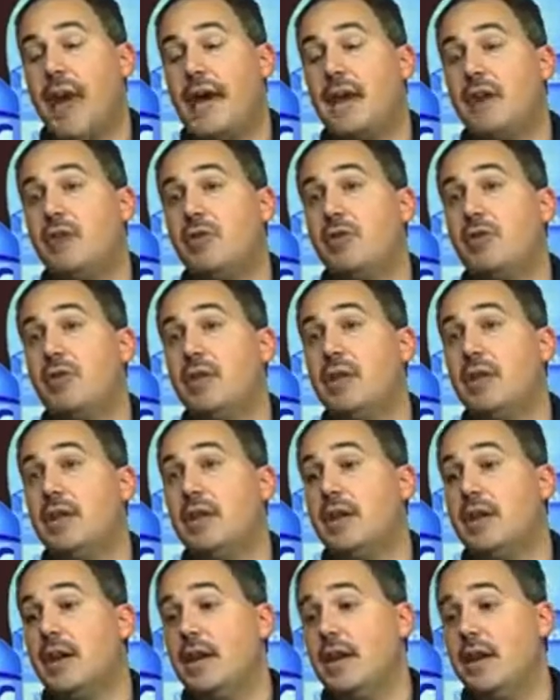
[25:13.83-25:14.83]
back to
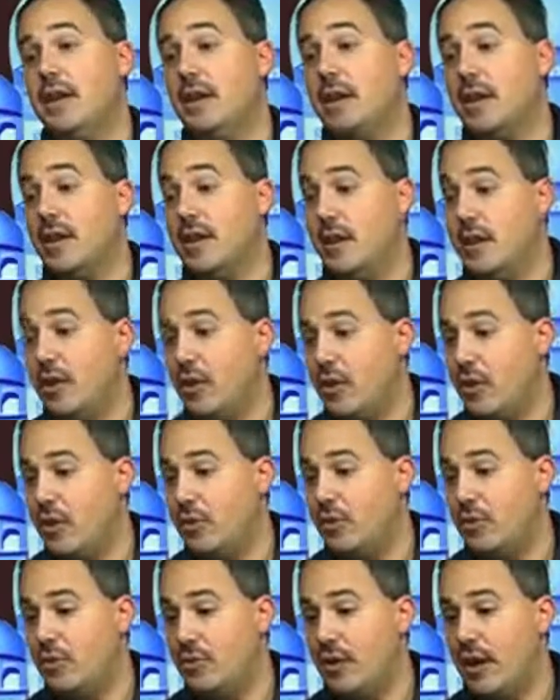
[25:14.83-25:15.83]
the, uh, the, the
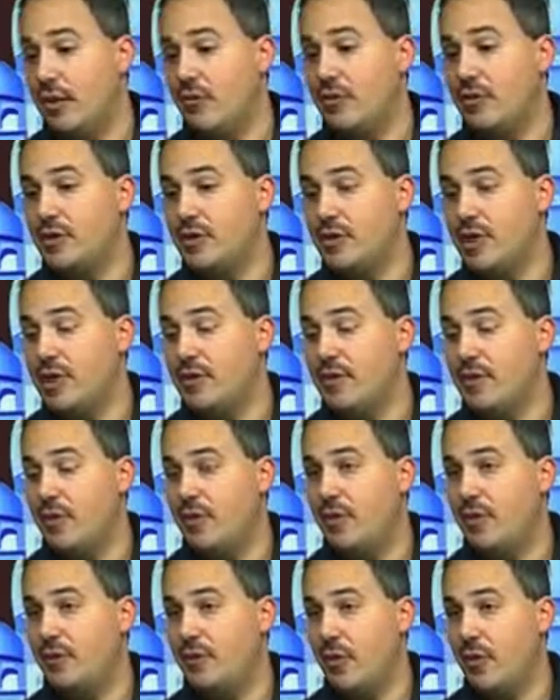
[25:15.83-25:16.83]
goat that was
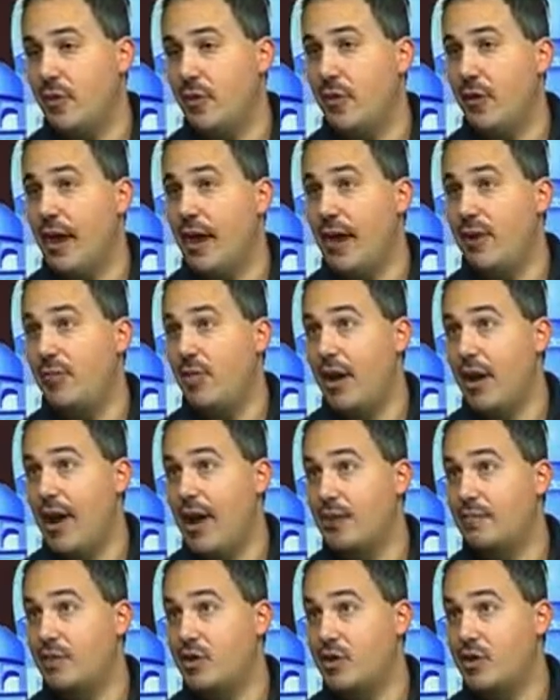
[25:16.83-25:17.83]
given for
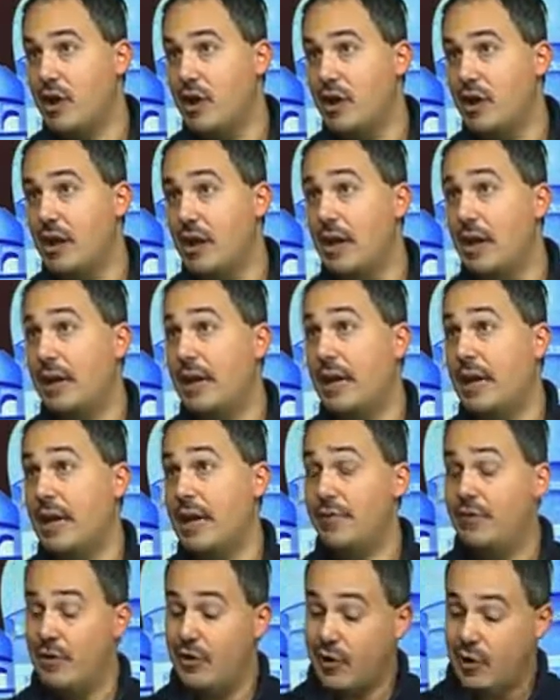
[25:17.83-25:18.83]
Abraham's son. And
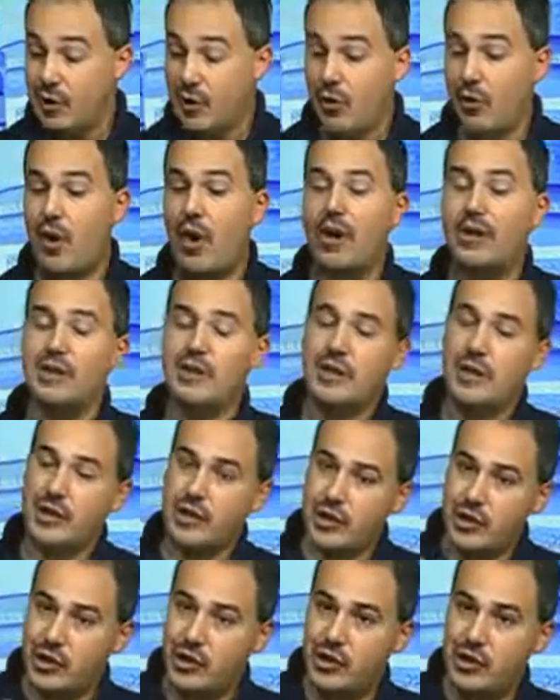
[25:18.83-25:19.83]
the, even the Quran
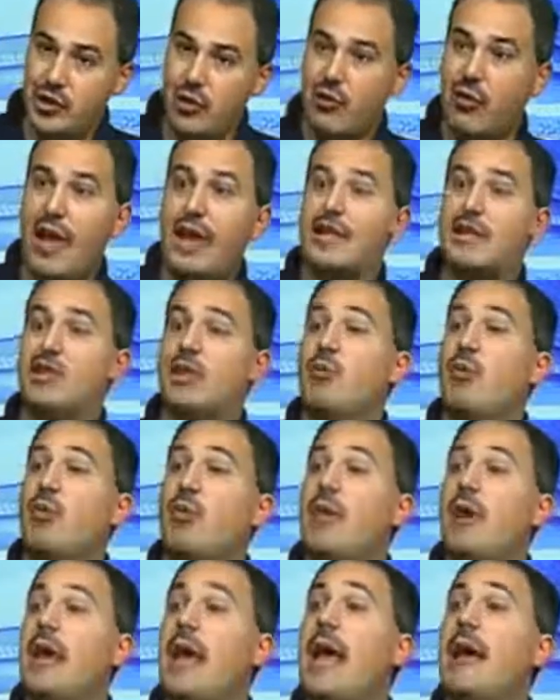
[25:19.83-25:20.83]
says this is a ransom.
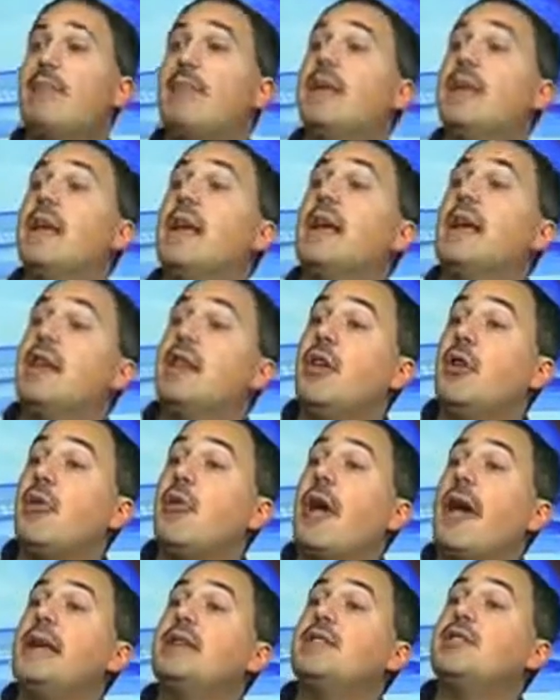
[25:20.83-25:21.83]
Well, what happened? The
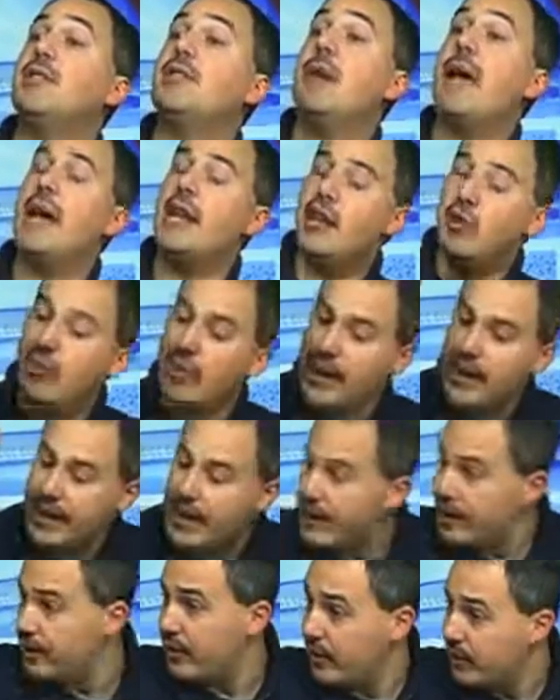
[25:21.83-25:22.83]
ransom had to be
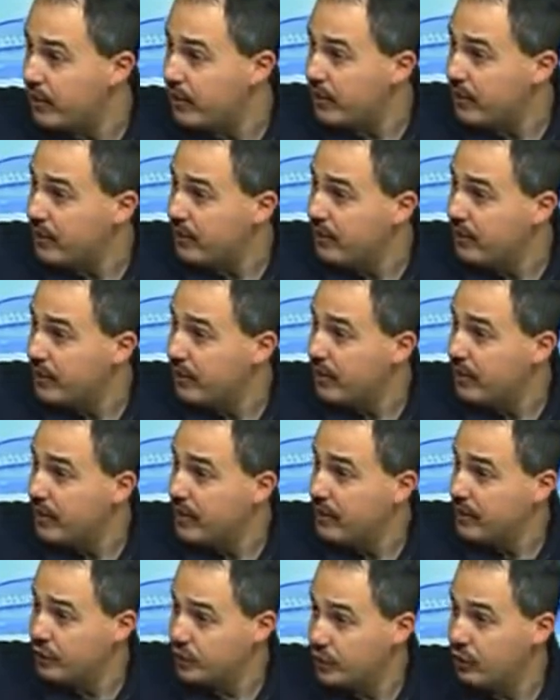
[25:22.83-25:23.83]
killed. Mm-hmm.
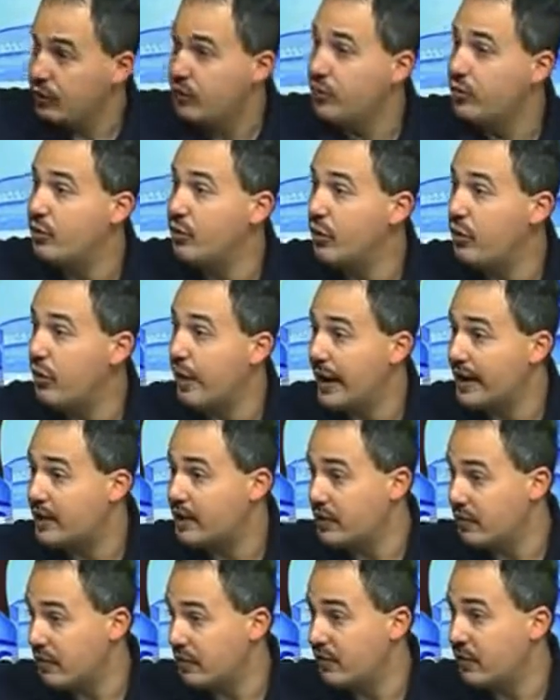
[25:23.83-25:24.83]
So, too, the
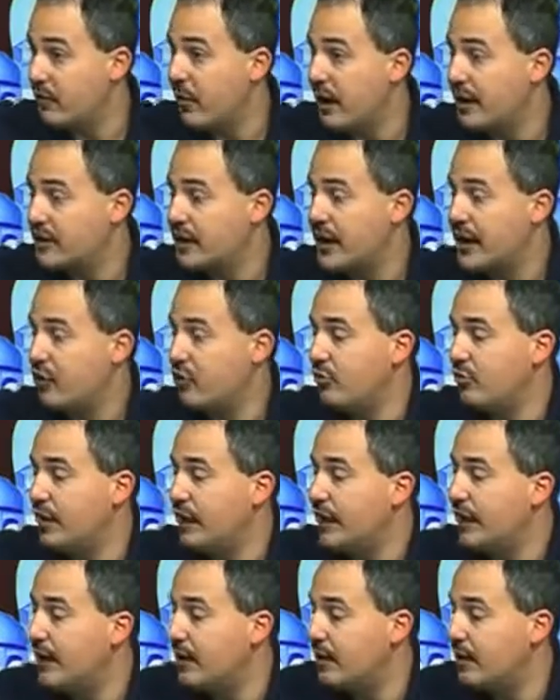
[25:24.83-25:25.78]
ransom of Christ had to be